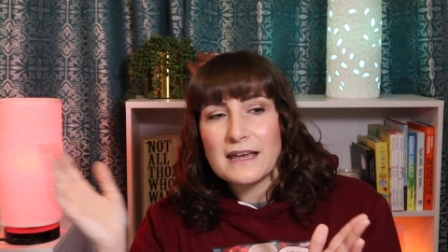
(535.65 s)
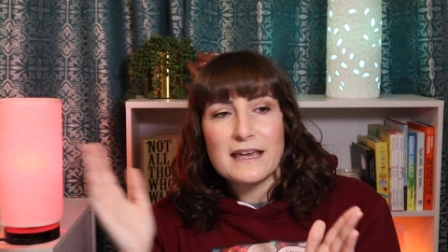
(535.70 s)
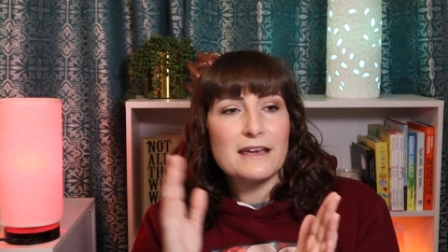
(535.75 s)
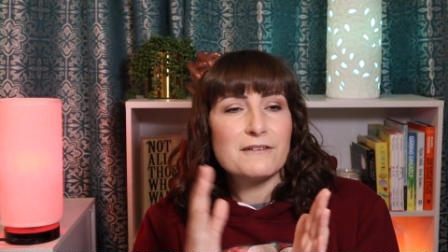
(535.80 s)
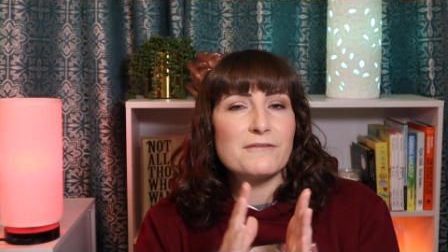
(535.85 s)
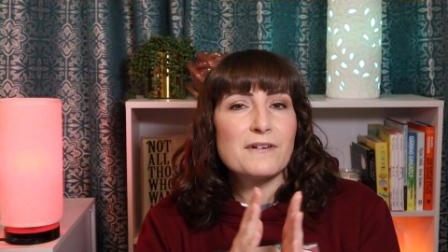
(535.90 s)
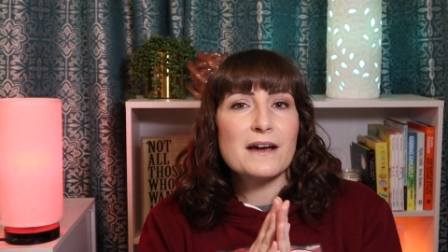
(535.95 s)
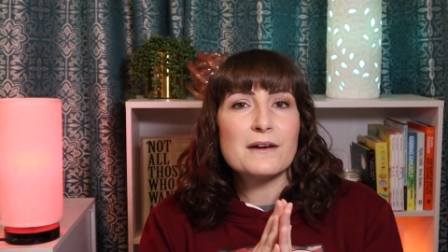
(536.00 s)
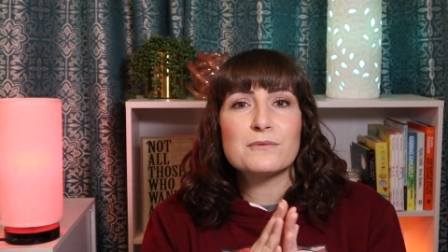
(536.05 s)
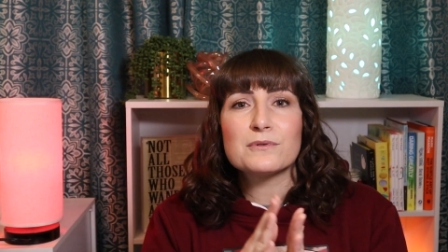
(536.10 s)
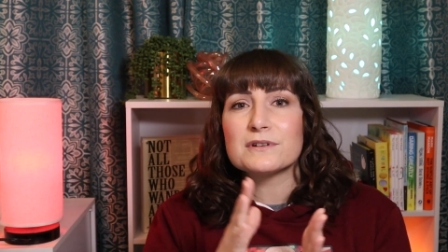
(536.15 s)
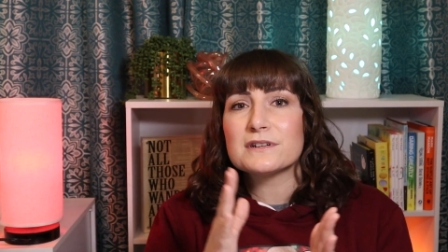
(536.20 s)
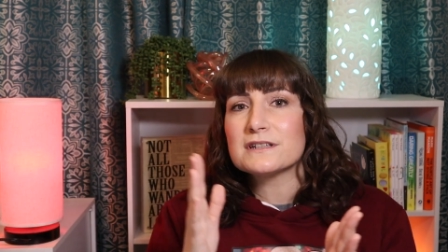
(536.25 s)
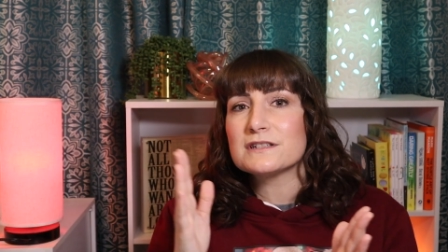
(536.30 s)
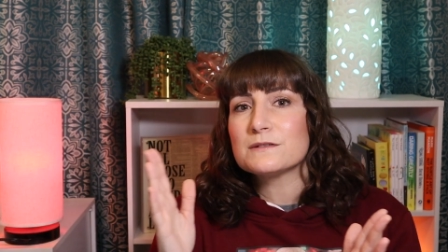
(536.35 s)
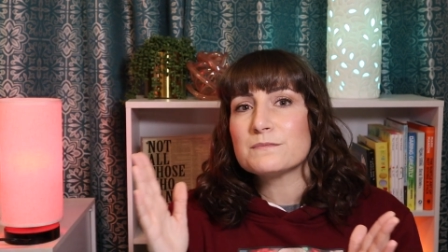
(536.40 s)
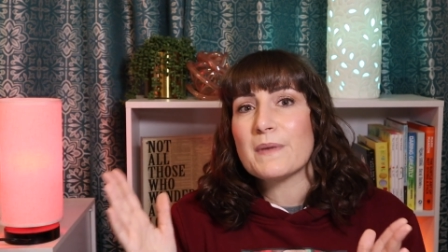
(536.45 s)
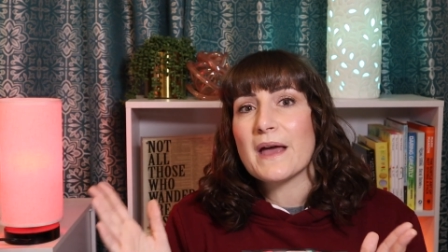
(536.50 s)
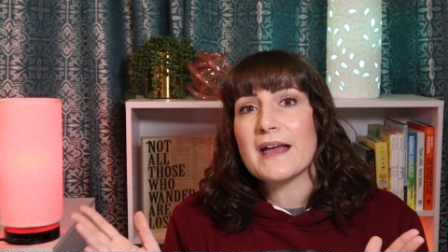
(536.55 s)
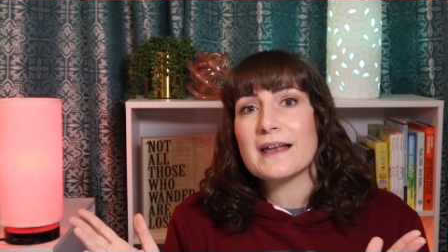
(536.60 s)
if I were to
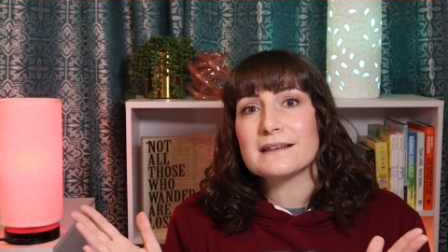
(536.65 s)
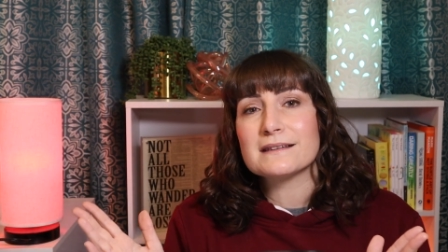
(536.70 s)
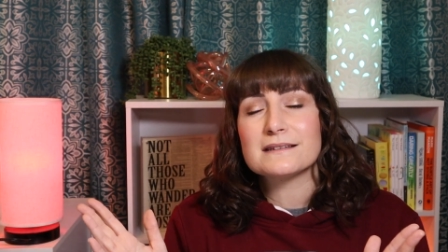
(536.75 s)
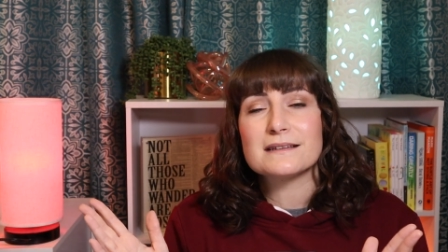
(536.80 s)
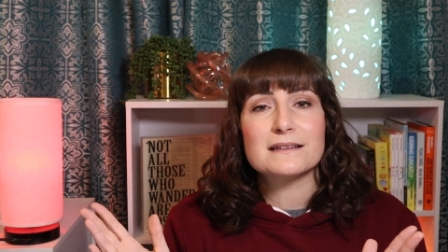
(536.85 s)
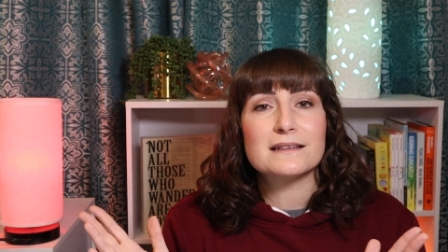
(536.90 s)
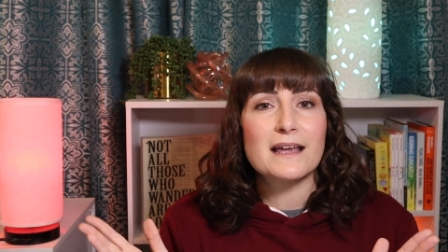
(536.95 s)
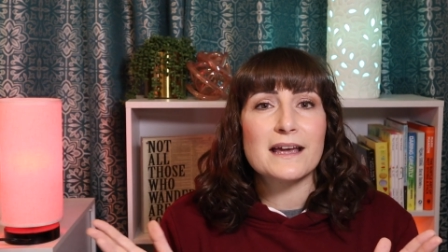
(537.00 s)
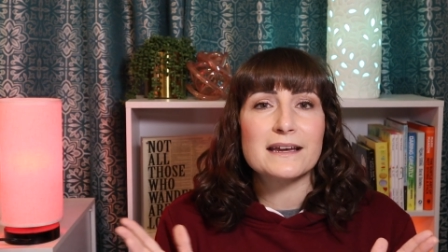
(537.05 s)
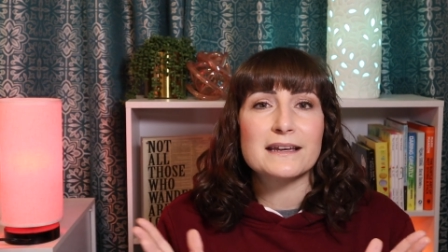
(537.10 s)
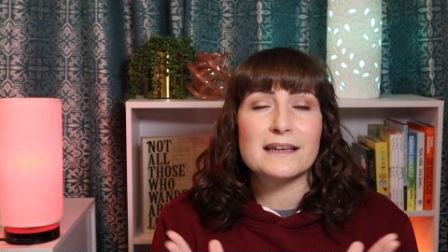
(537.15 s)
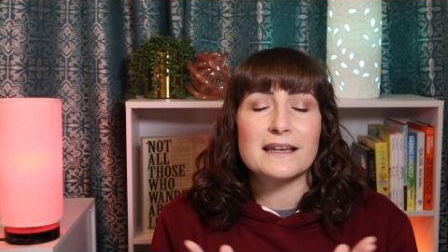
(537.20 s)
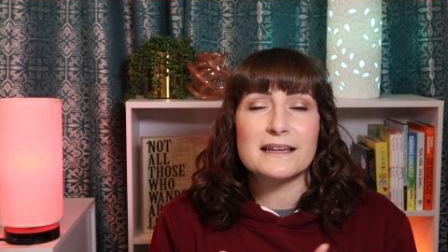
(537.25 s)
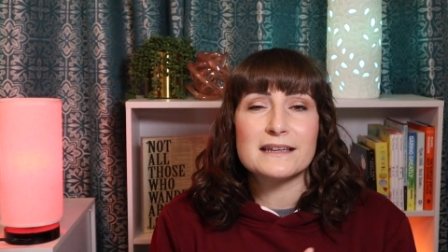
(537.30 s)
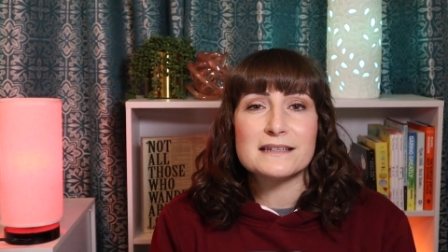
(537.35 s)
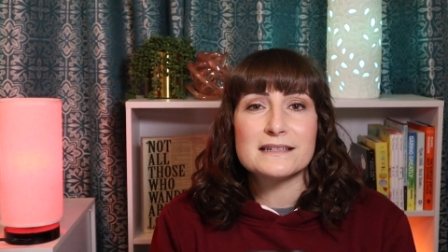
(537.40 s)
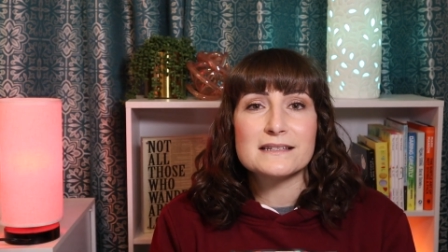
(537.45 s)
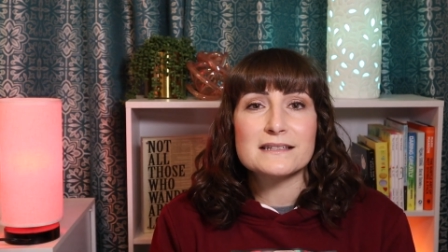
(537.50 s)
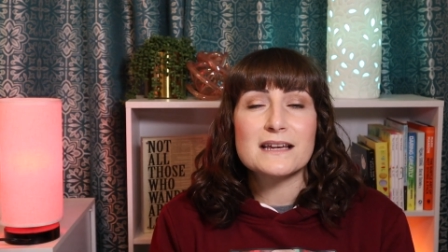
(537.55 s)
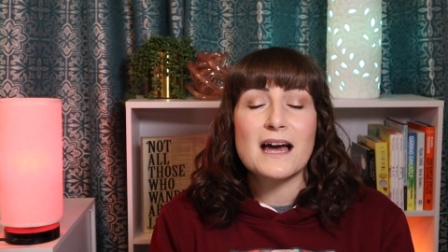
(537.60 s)
spend like
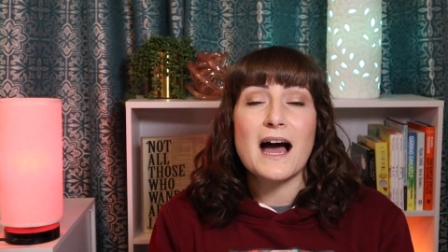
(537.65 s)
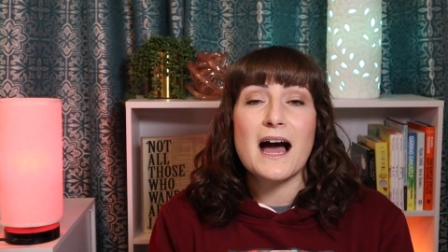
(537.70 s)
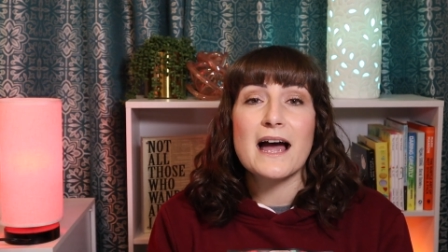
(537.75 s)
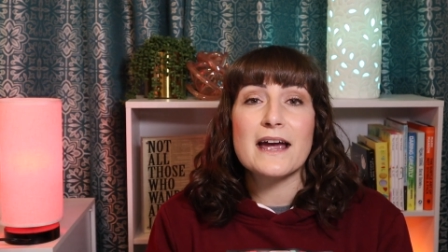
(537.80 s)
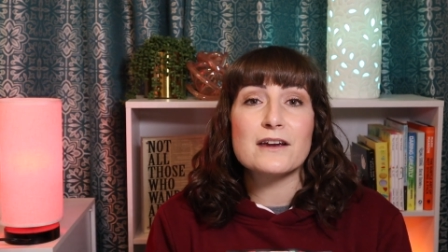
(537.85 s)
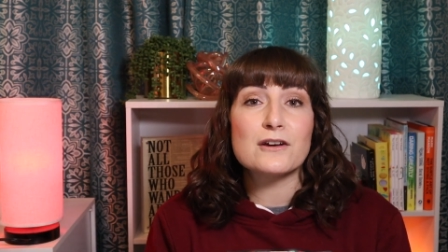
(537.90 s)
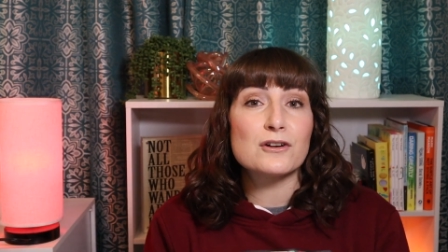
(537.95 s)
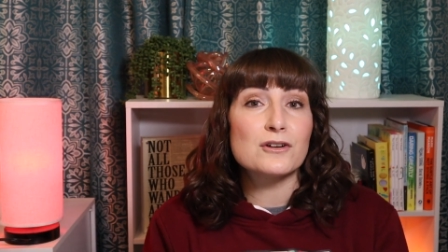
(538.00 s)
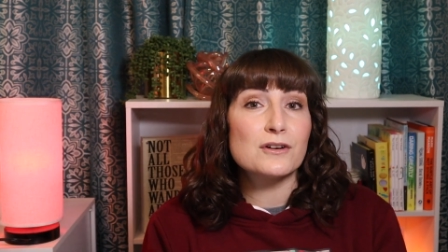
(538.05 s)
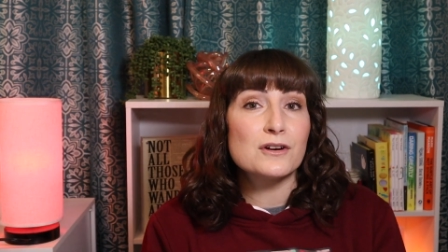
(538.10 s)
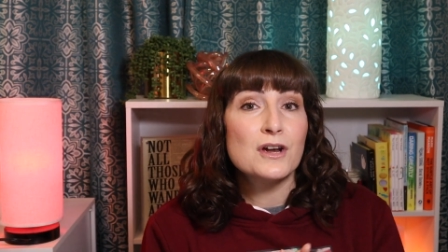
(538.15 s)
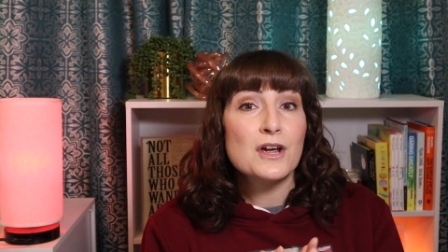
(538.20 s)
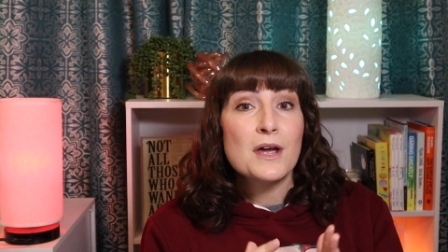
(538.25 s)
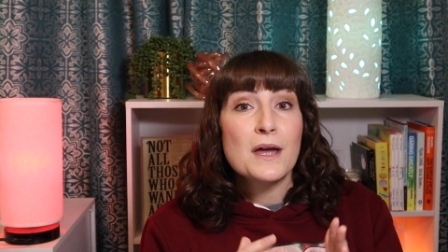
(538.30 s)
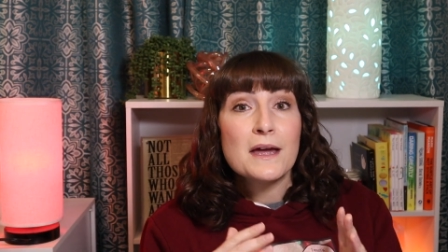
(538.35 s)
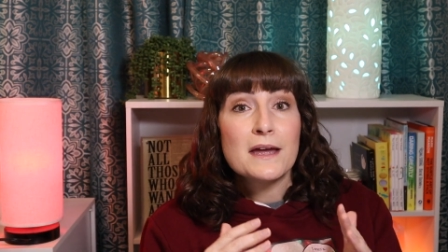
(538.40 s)
an entire